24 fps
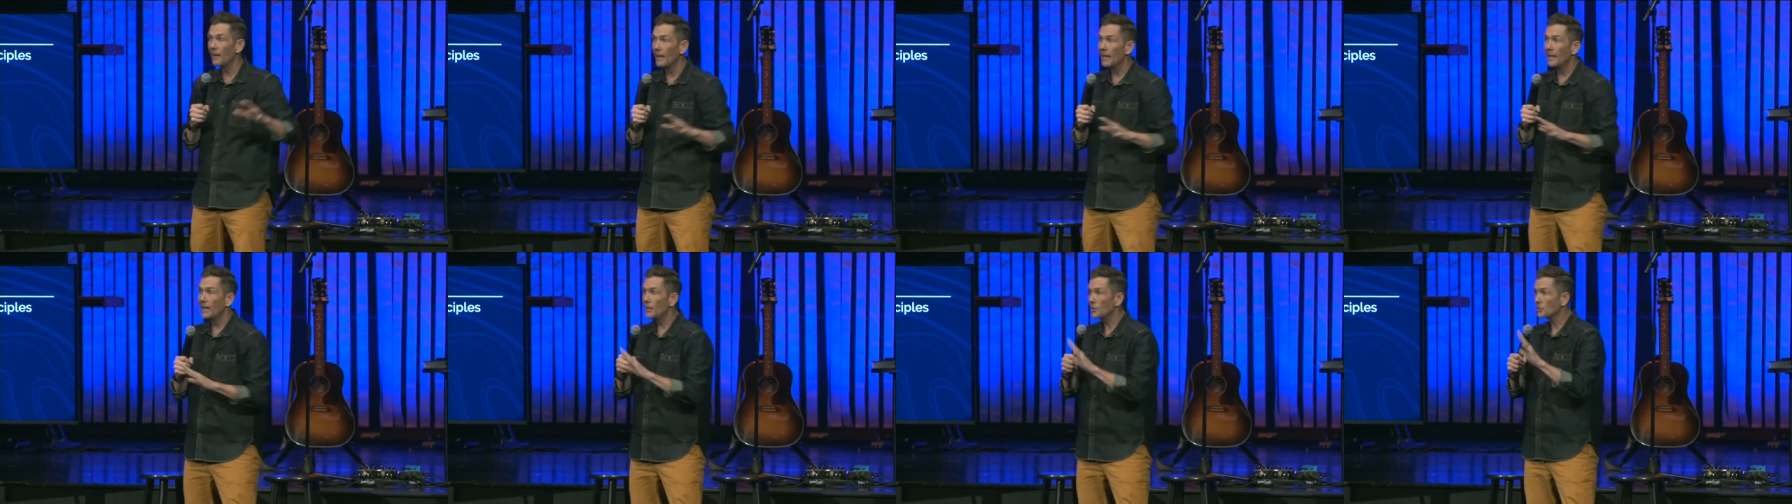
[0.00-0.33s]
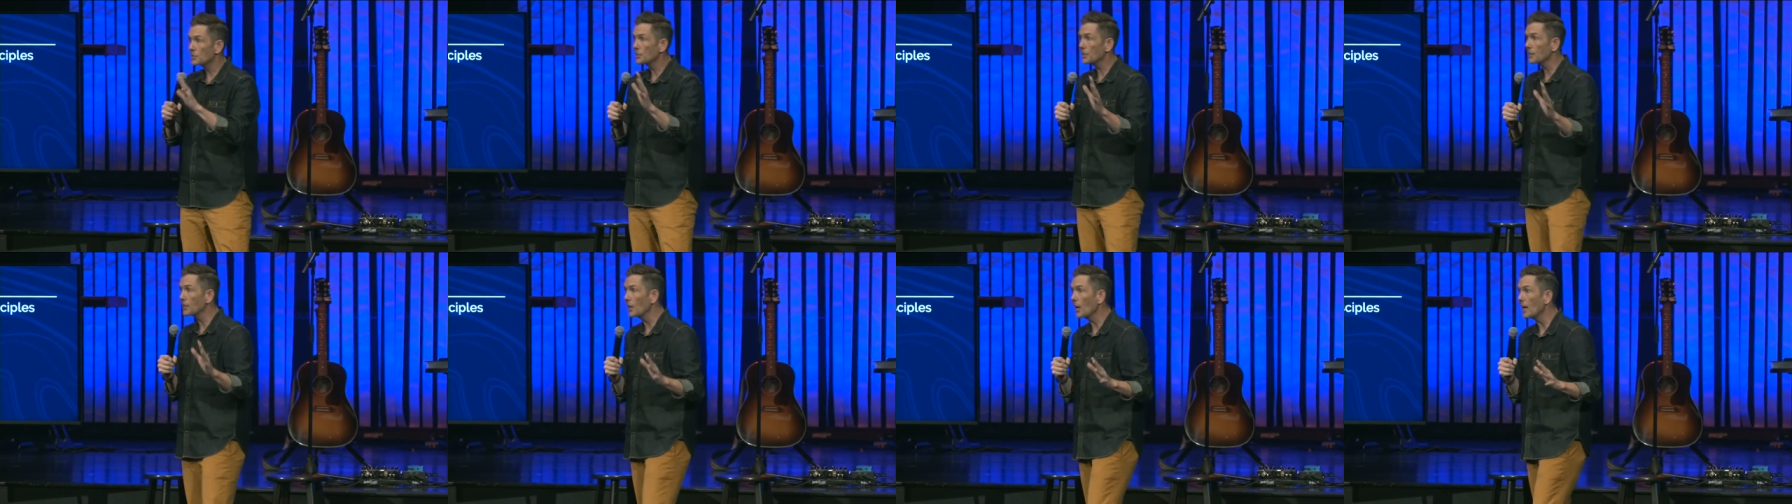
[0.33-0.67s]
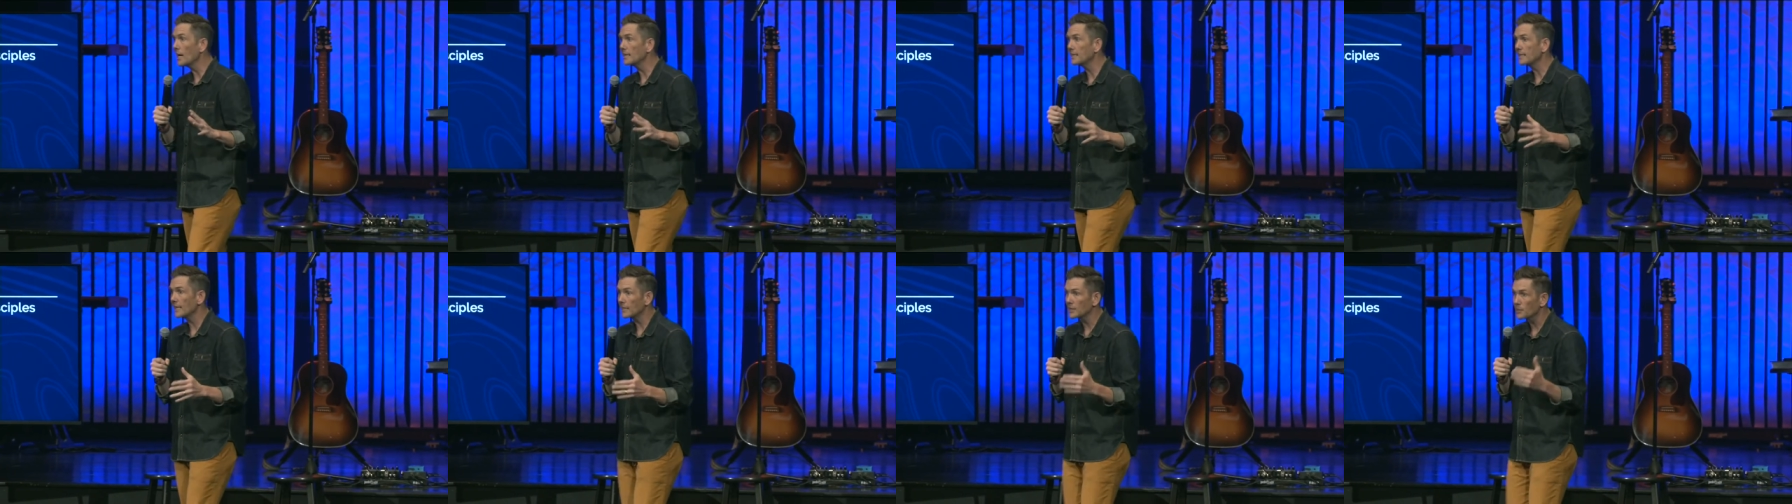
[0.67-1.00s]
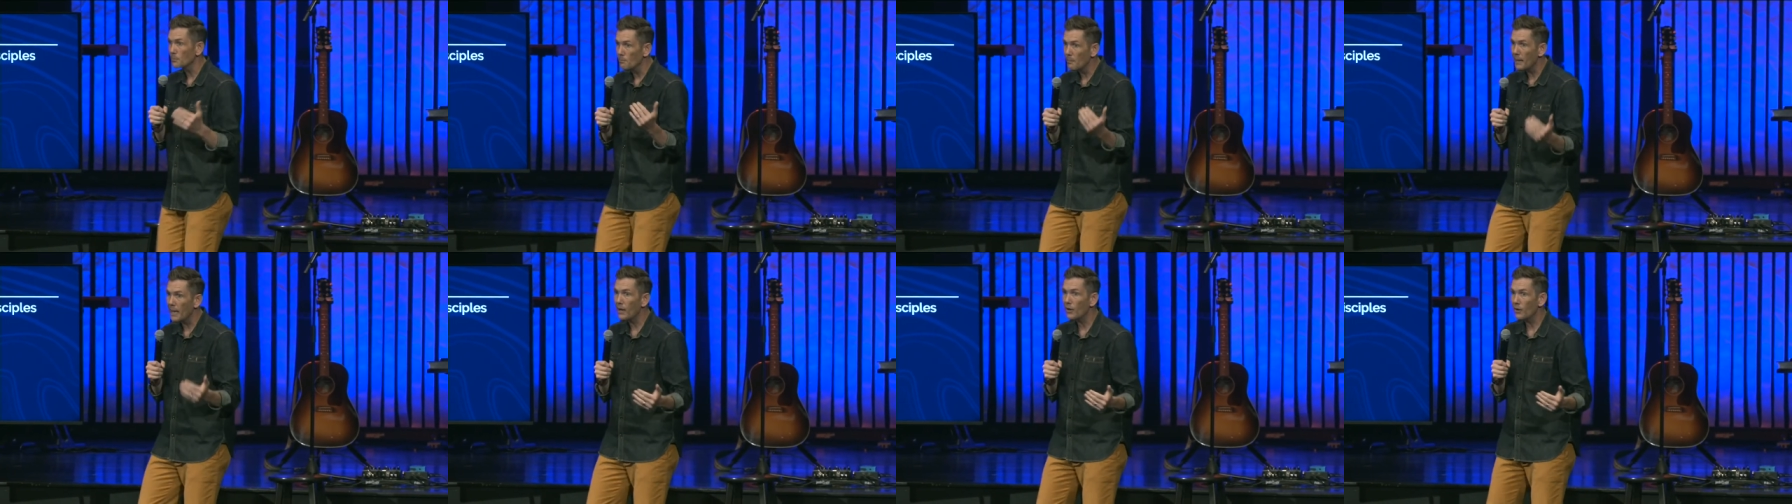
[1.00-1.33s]
Here's the context
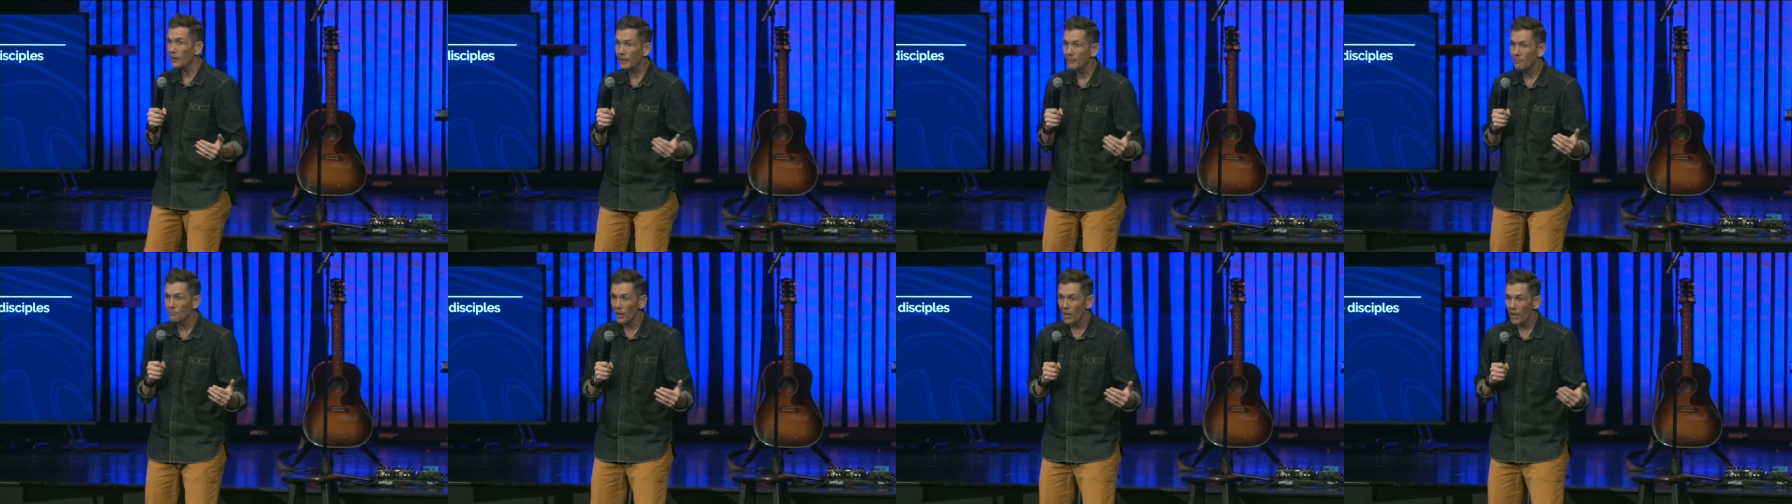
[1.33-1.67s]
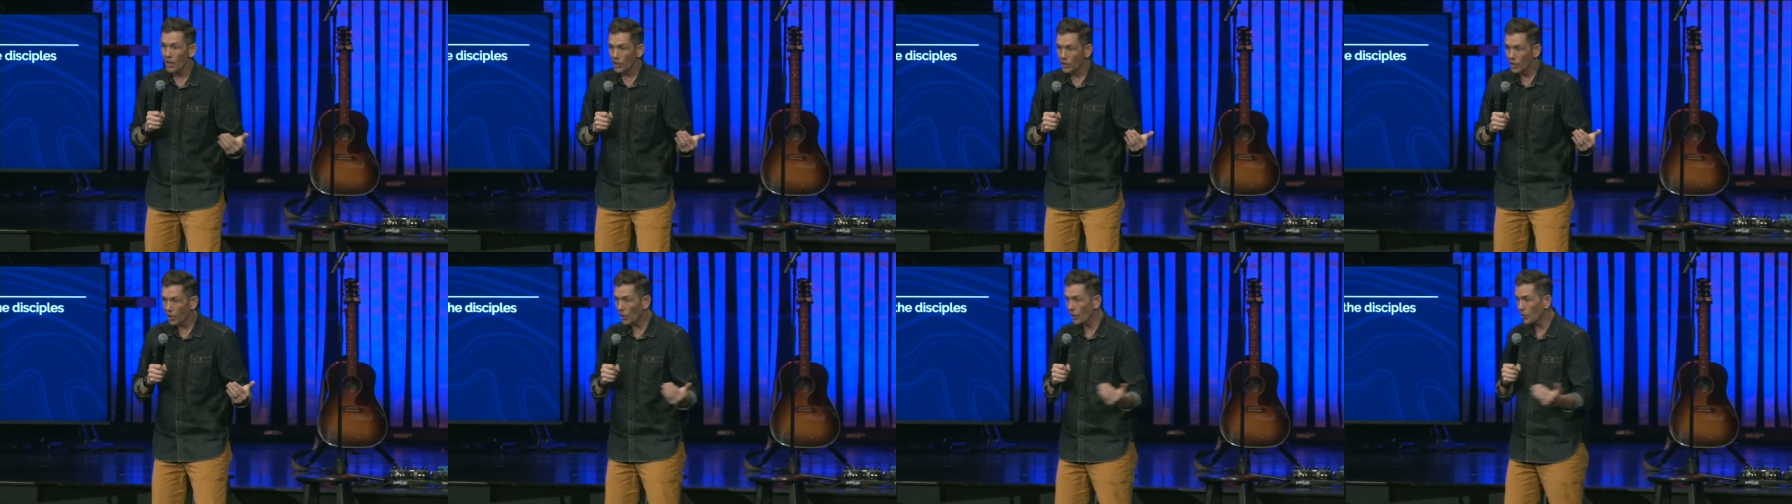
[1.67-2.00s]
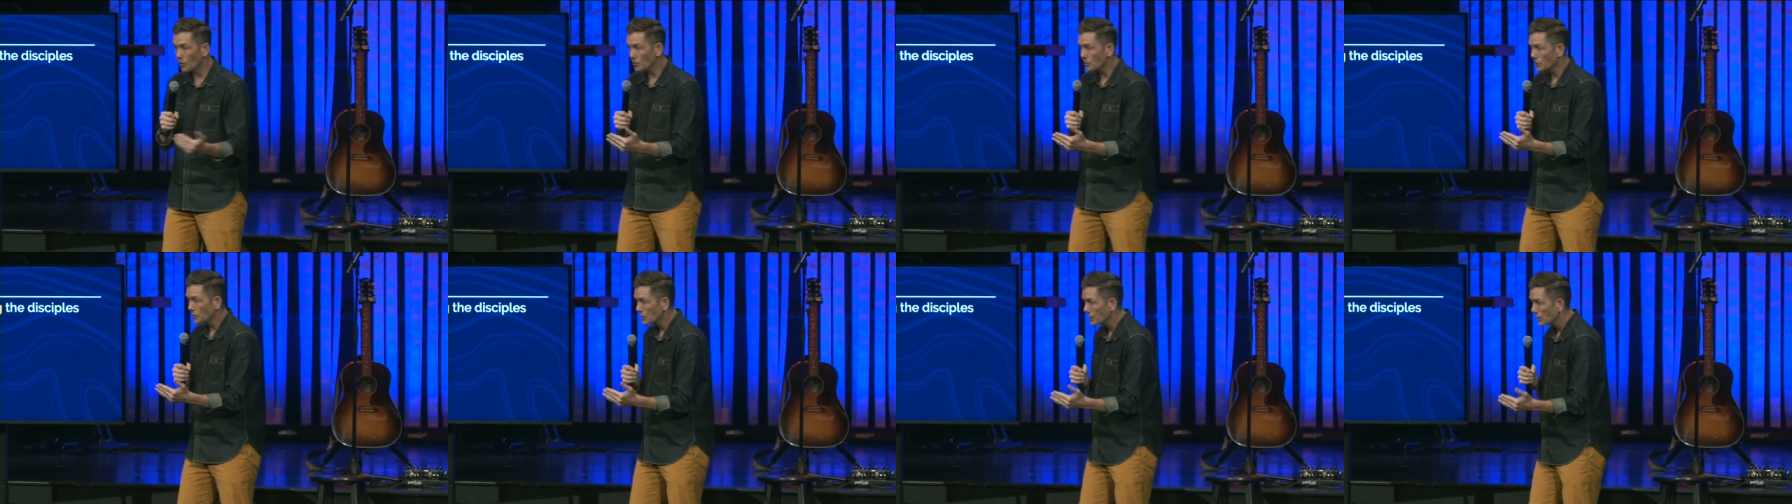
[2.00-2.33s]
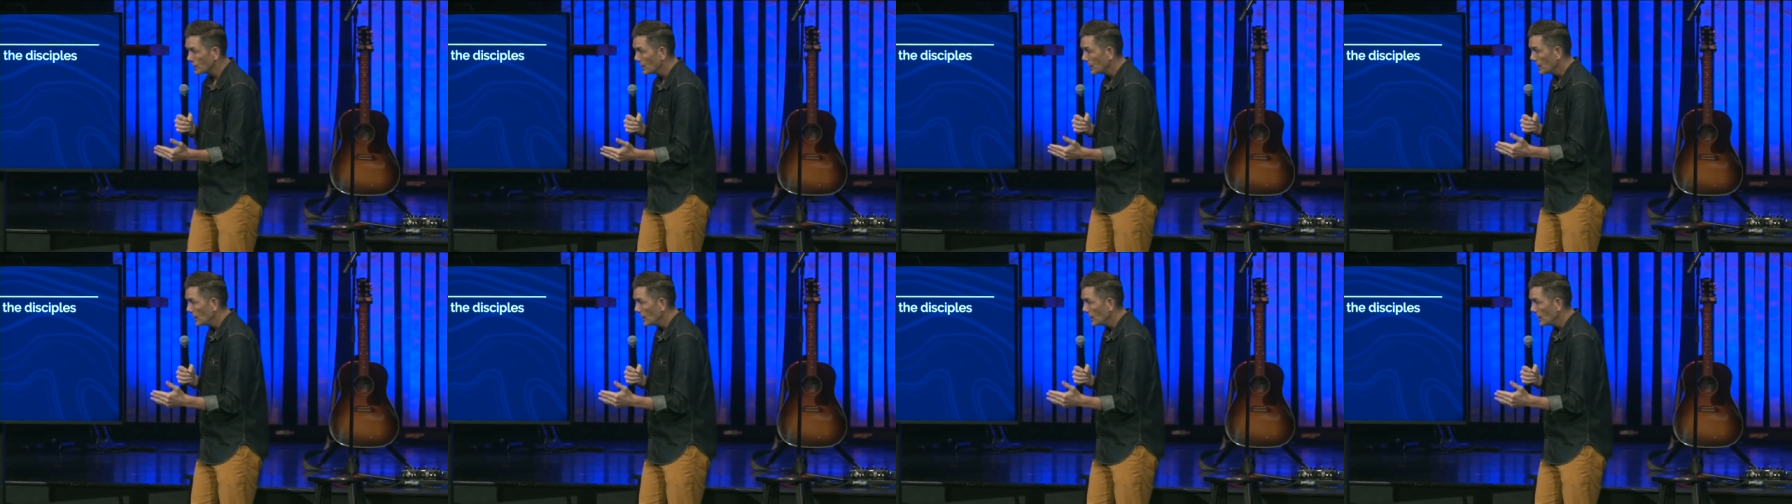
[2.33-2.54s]
Mary goes to,